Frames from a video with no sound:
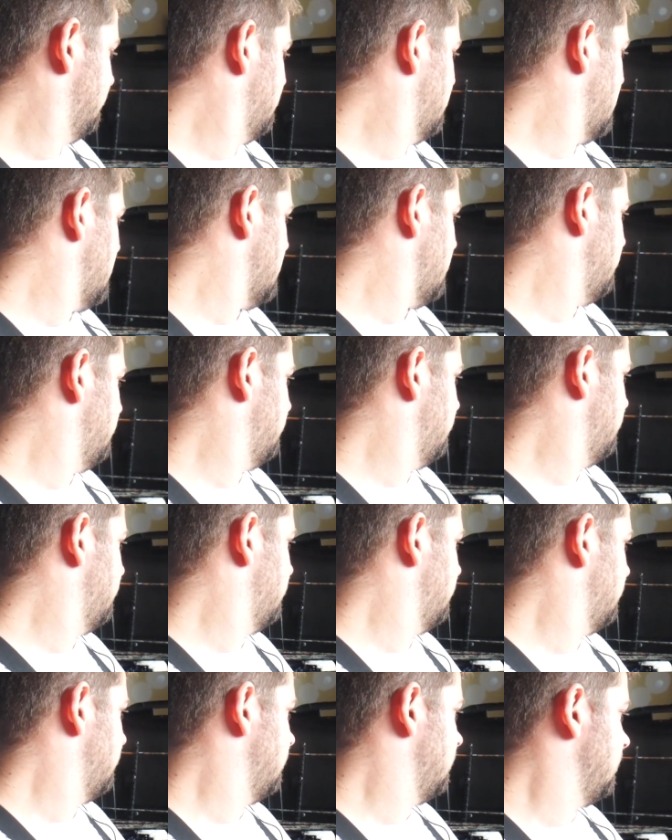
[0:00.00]
yeah,
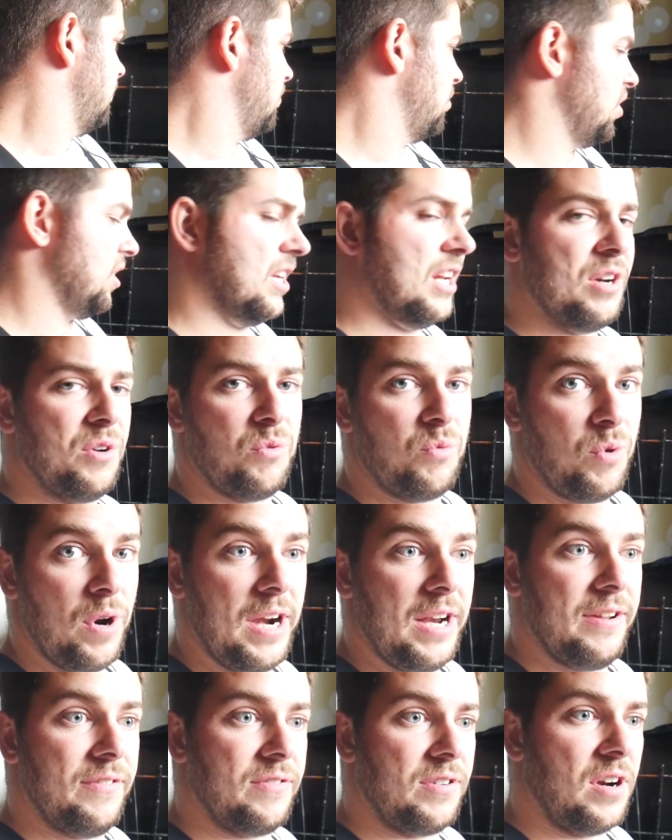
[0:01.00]
just get
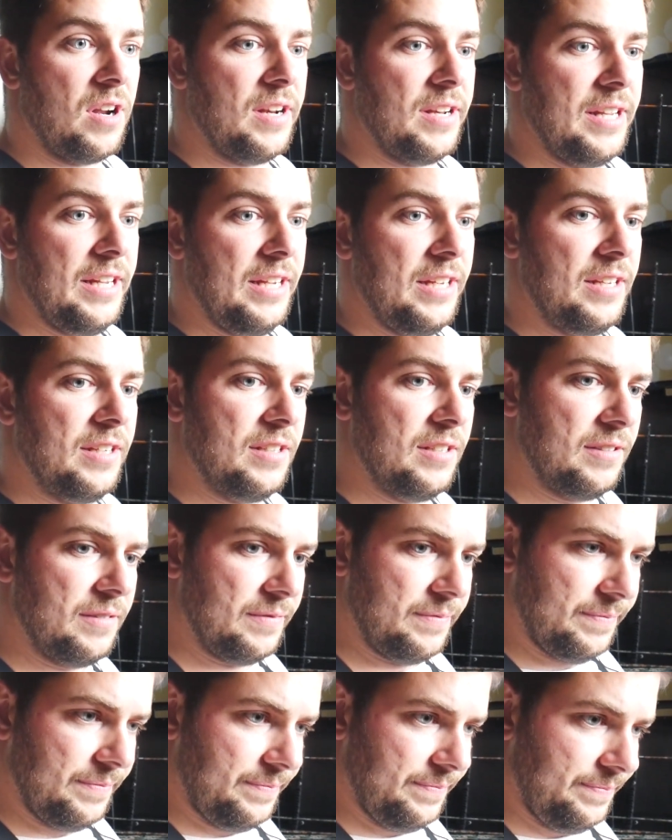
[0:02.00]
ready for hunting.
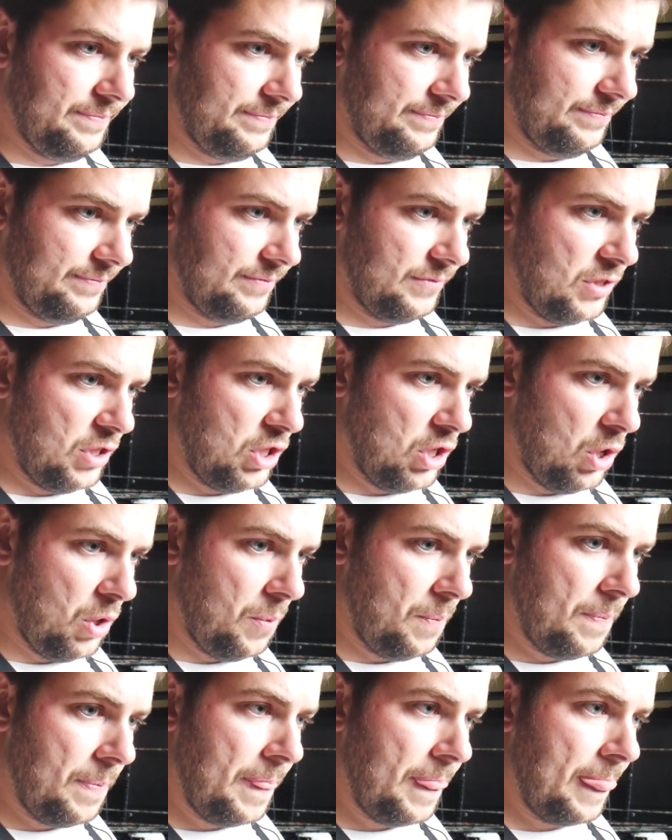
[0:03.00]

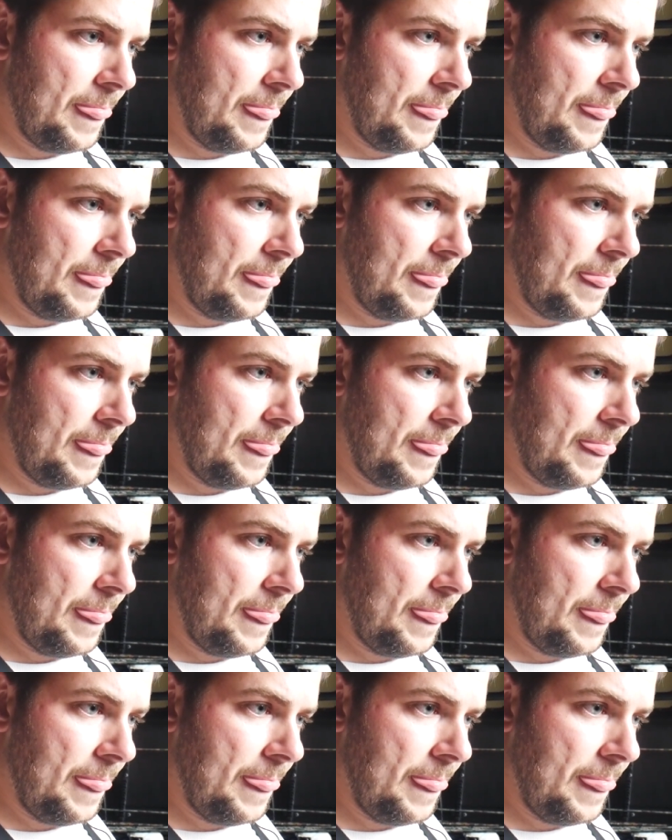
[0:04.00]
So,